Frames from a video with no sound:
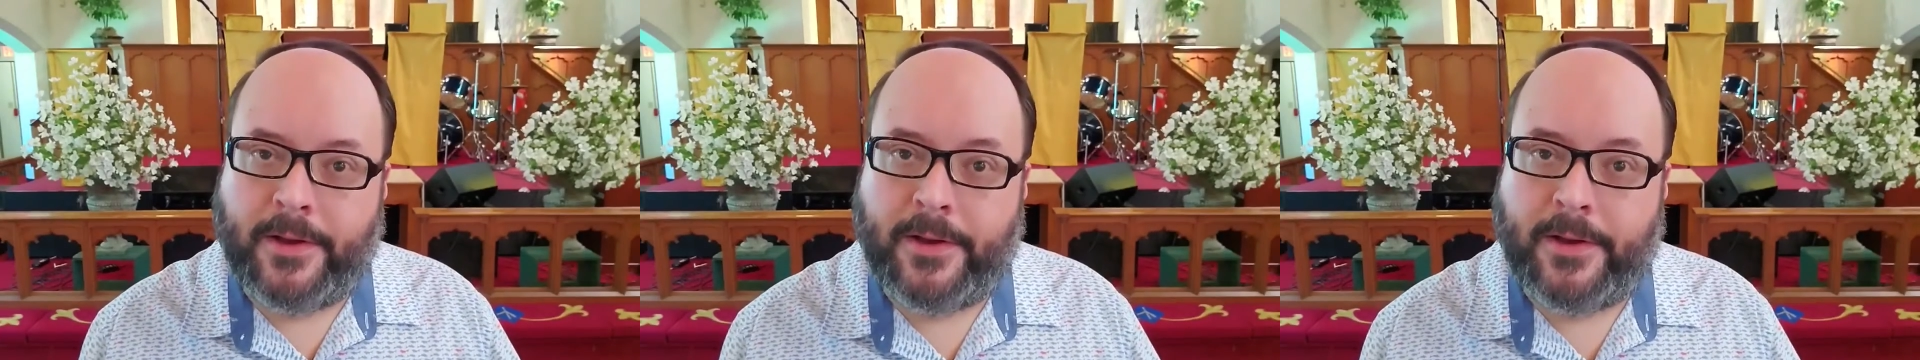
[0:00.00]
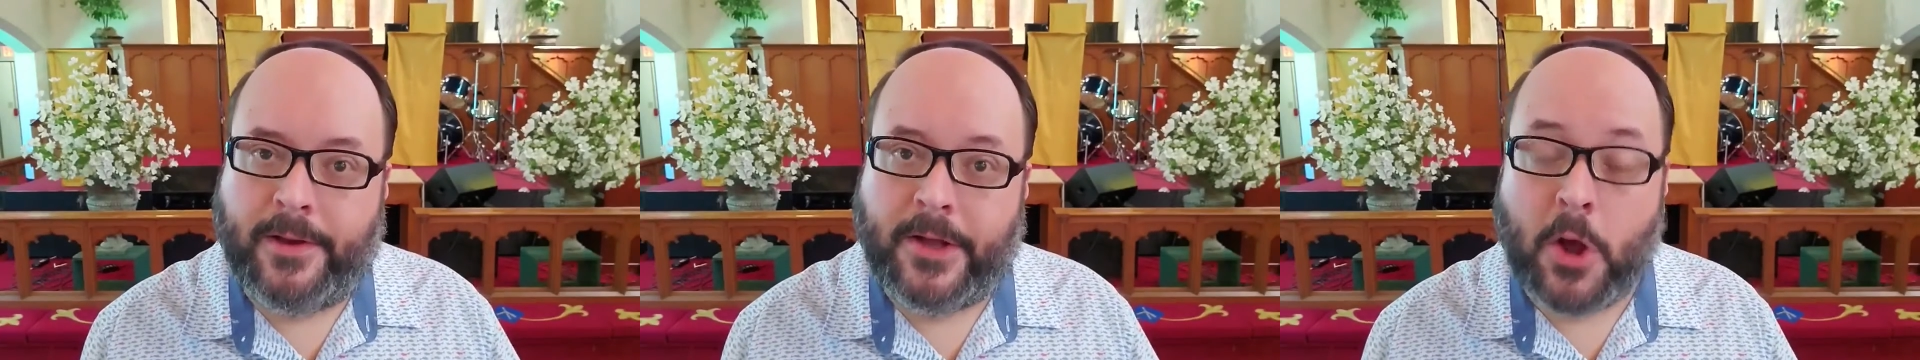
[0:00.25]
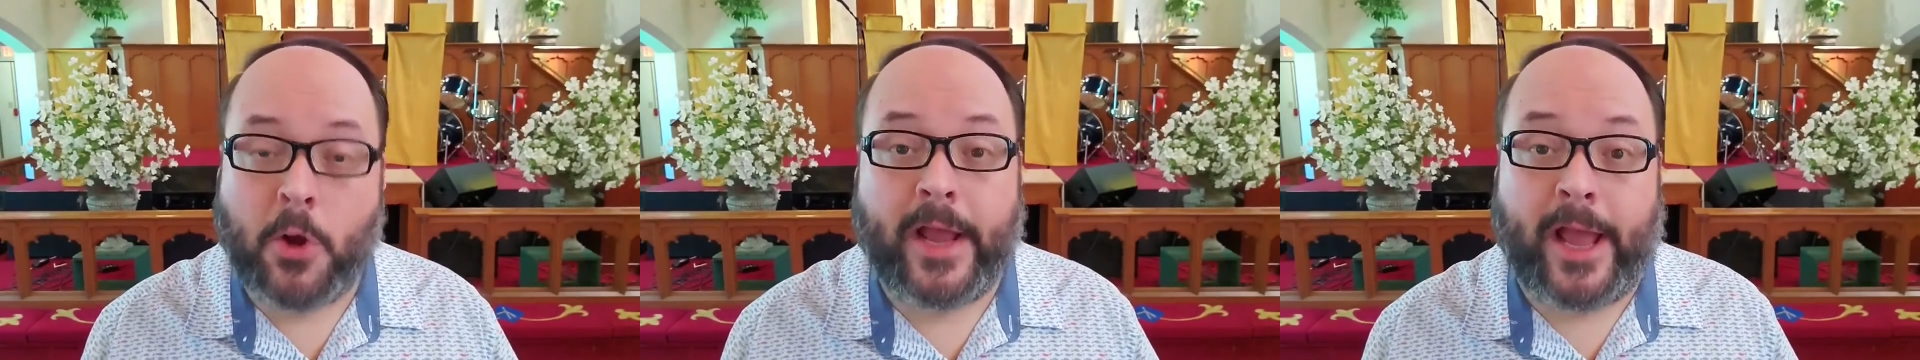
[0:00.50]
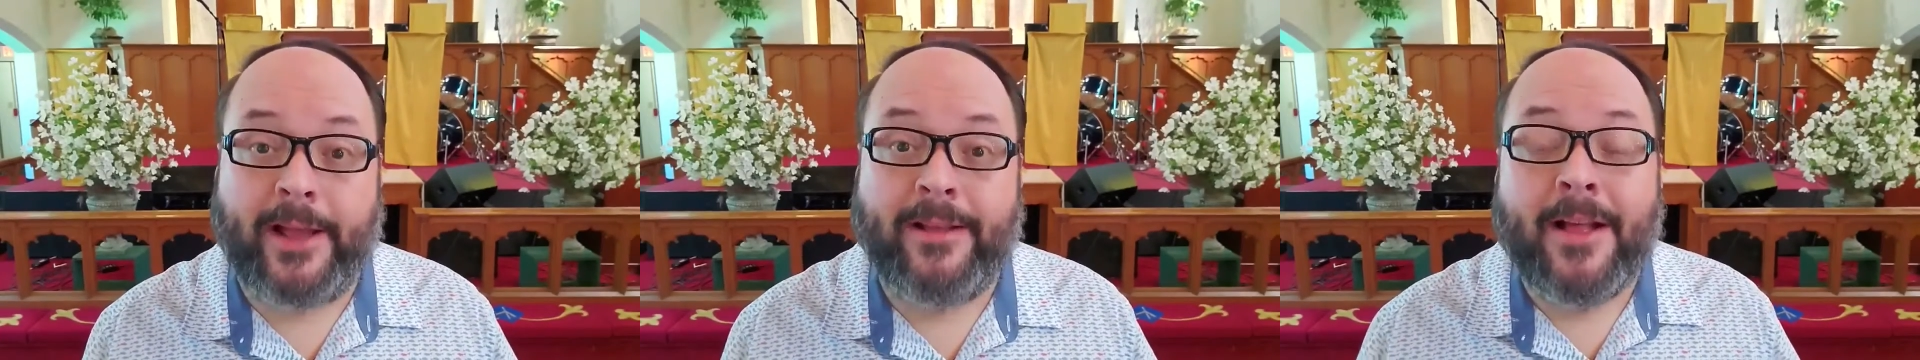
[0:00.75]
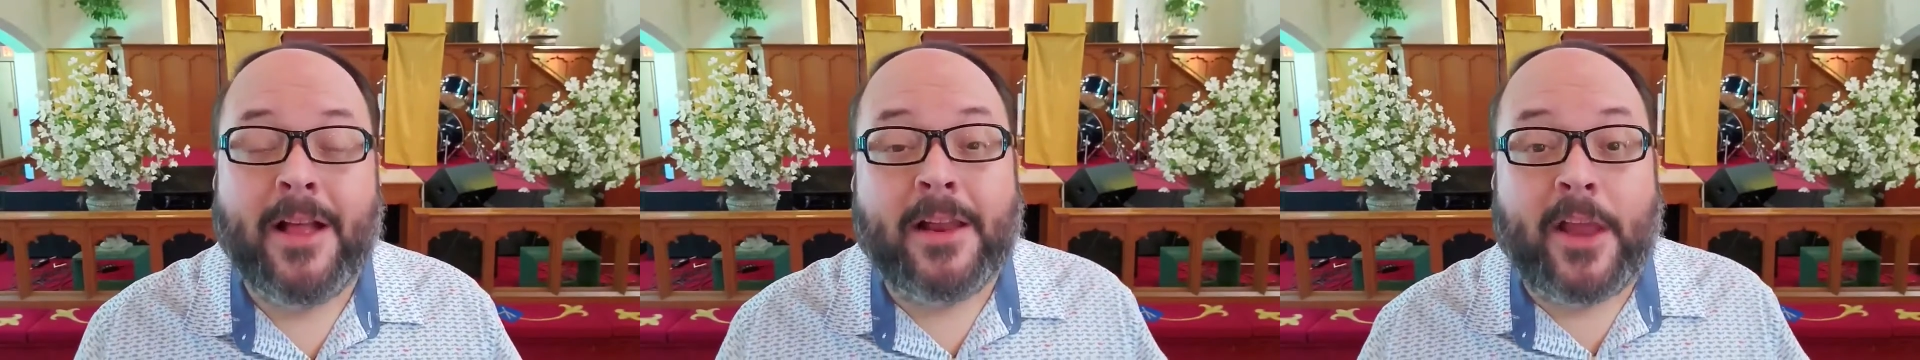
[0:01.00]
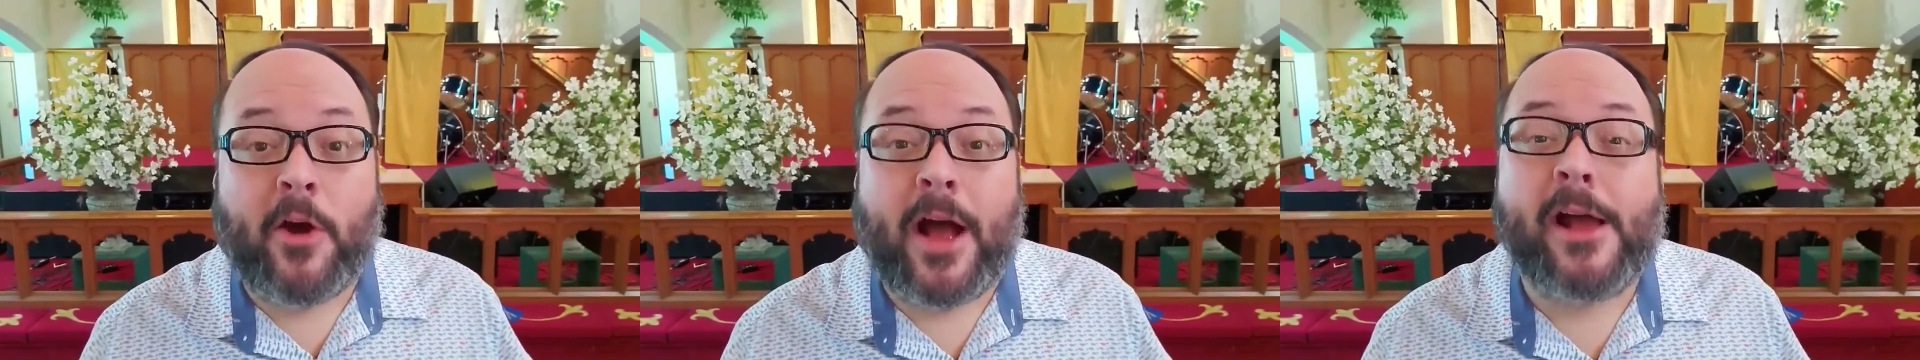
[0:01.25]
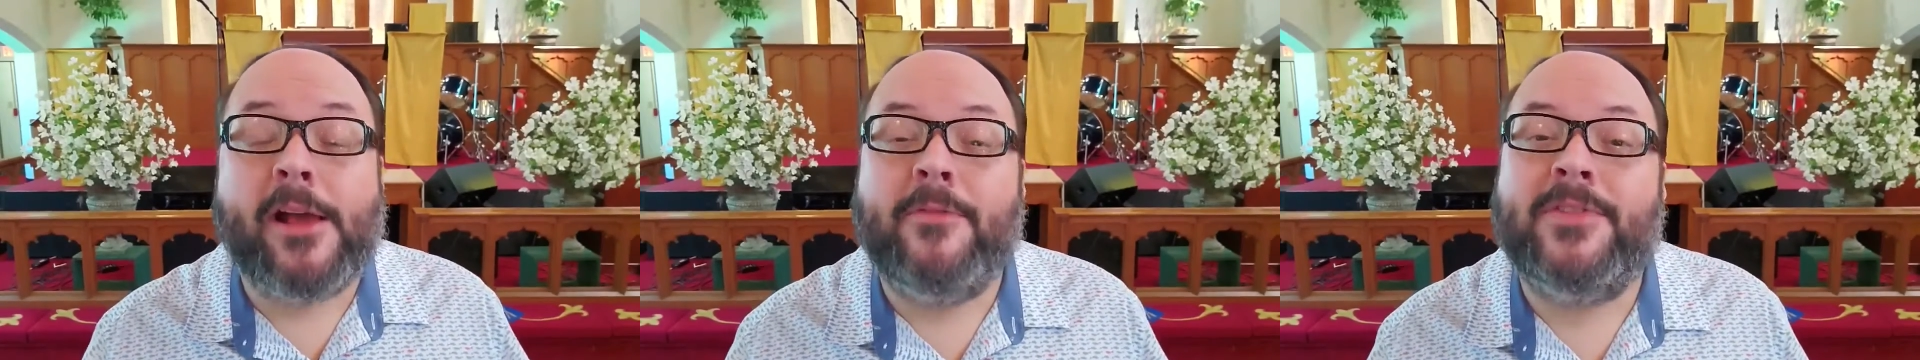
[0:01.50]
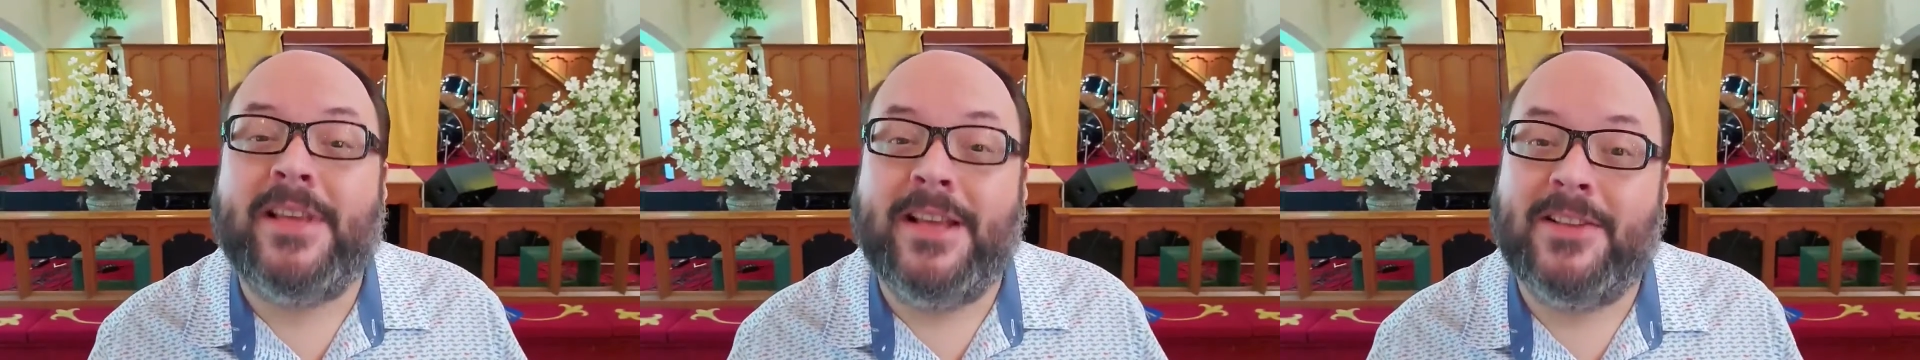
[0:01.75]
Okay, now I have
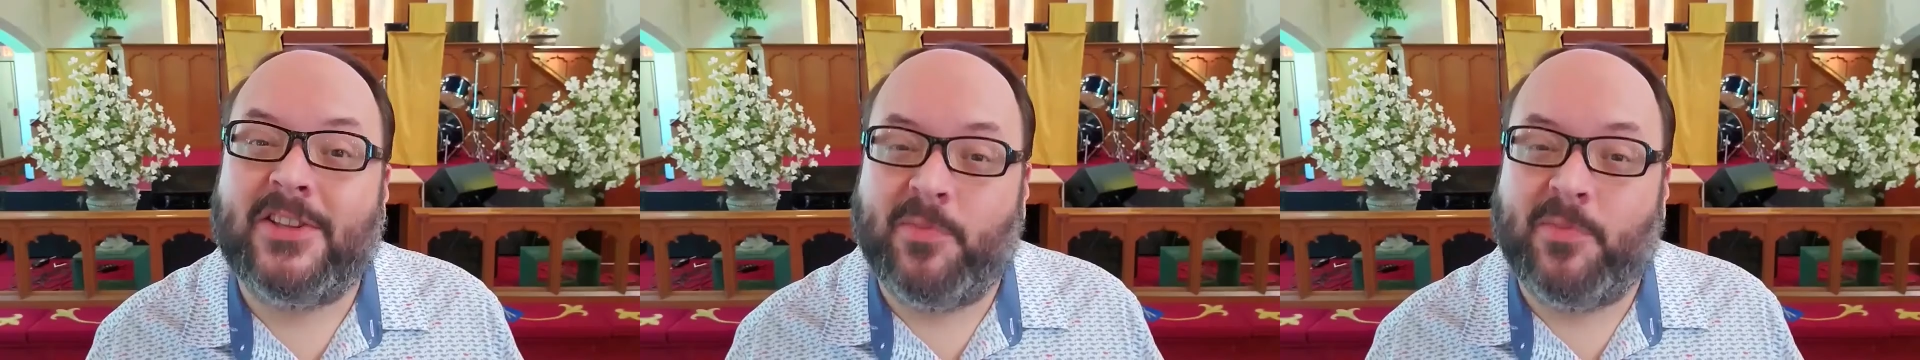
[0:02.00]
seen some